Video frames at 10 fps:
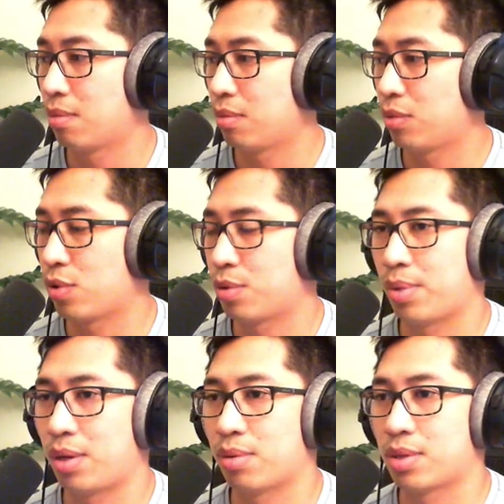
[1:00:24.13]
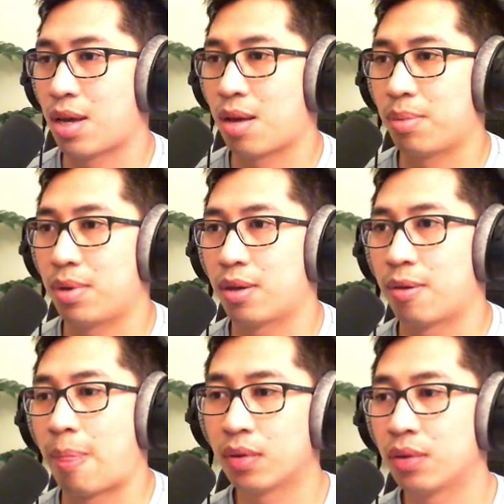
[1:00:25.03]
to explain what's happening.
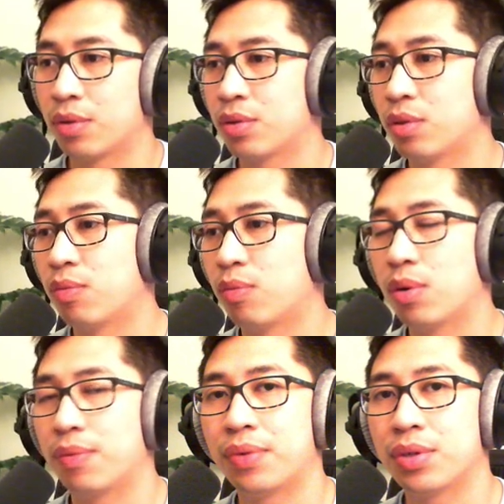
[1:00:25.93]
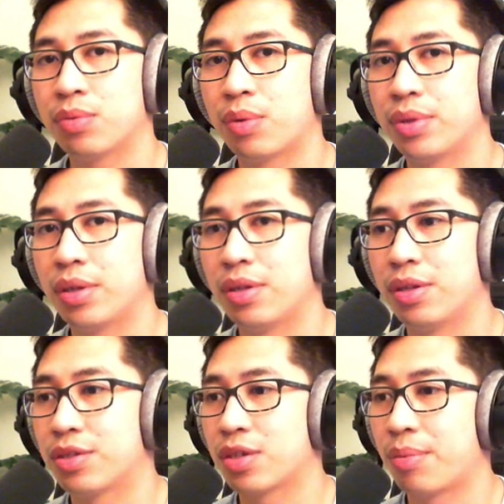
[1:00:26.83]
So what we did in
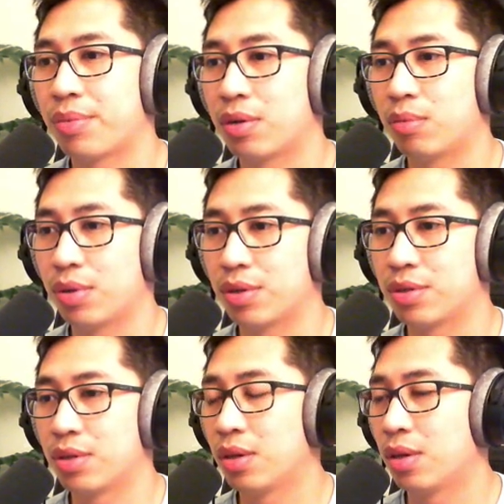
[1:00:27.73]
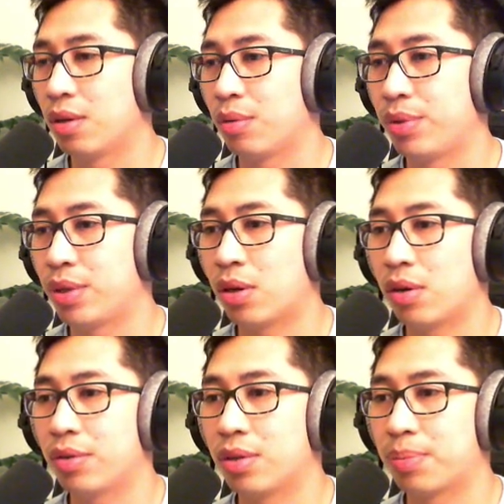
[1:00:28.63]
Insomnia was we
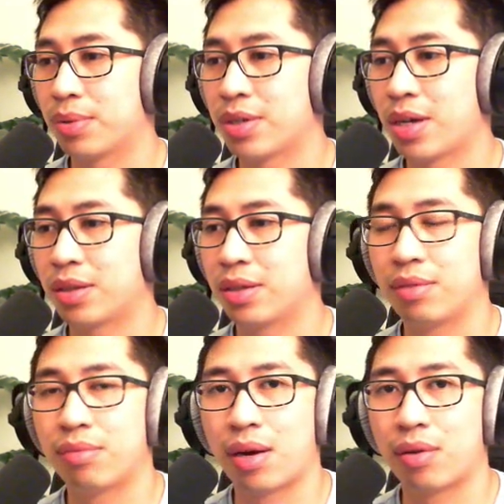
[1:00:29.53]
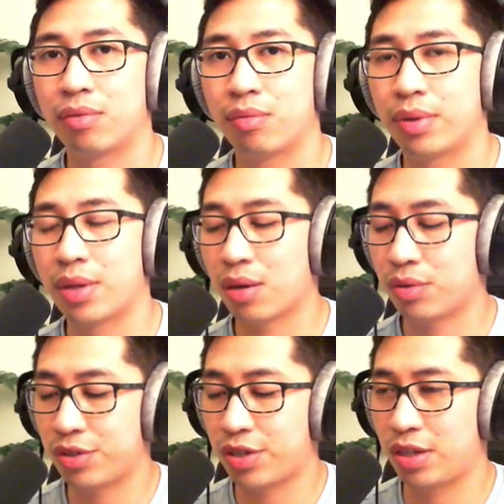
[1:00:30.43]
called the protected route without
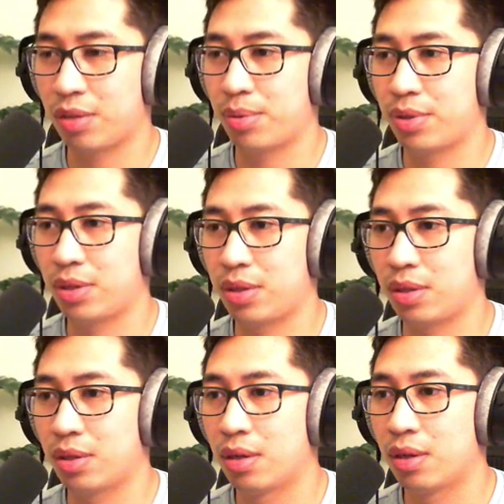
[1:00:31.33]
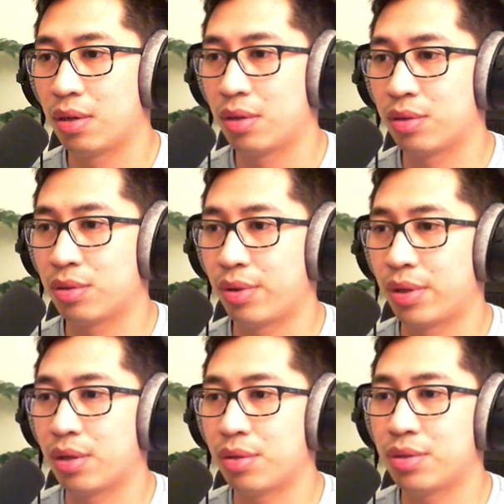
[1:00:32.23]
the JWT. So it
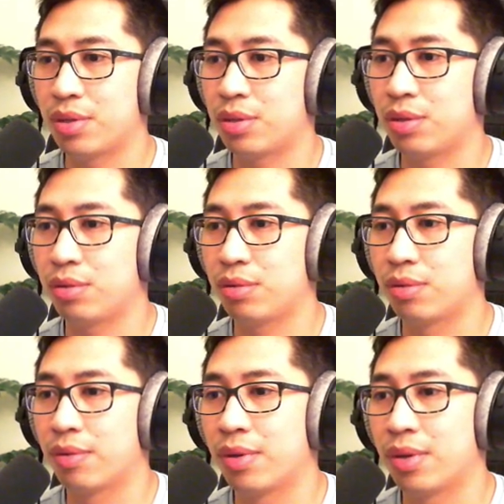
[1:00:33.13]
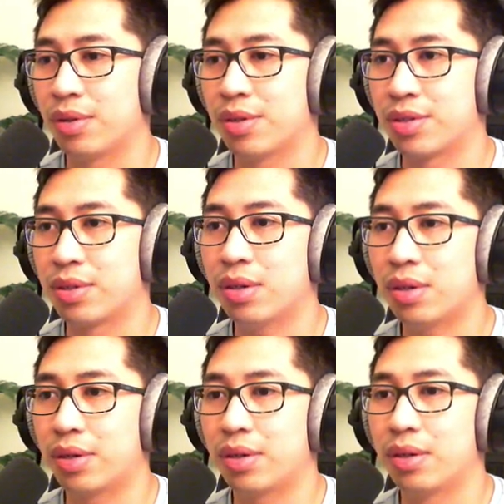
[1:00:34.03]
goes into this
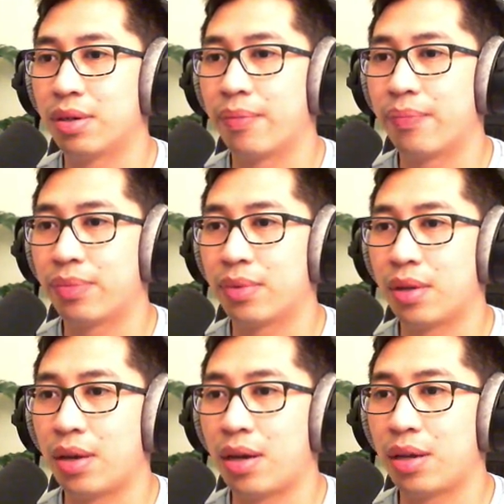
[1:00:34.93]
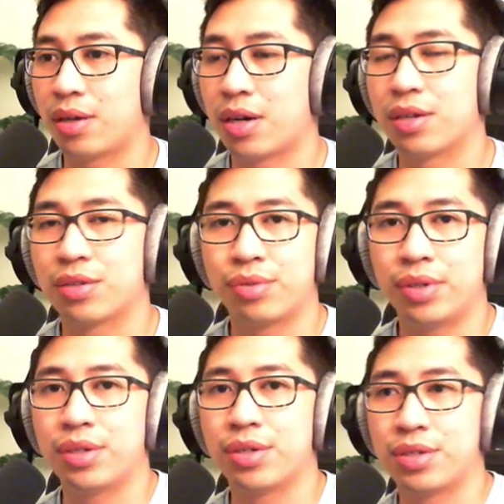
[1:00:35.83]
guard and it kind of
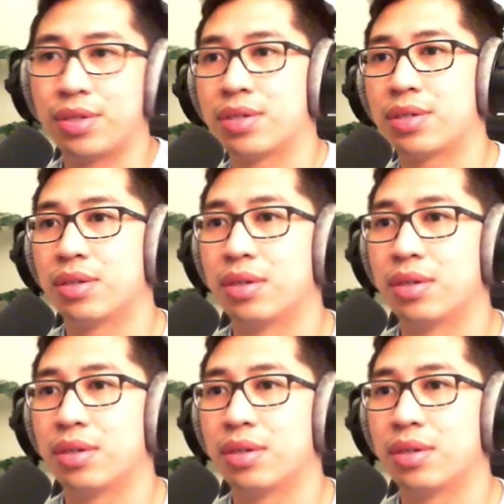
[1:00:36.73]
triggers this